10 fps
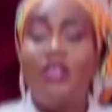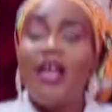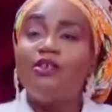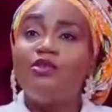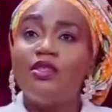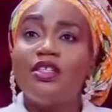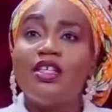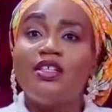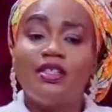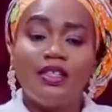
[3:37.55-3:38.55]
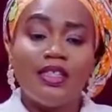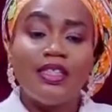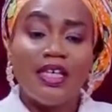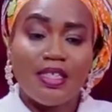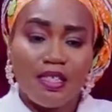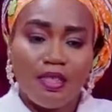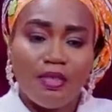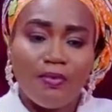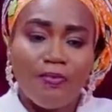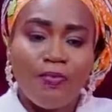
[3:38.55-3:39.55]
to diagnosis and testing.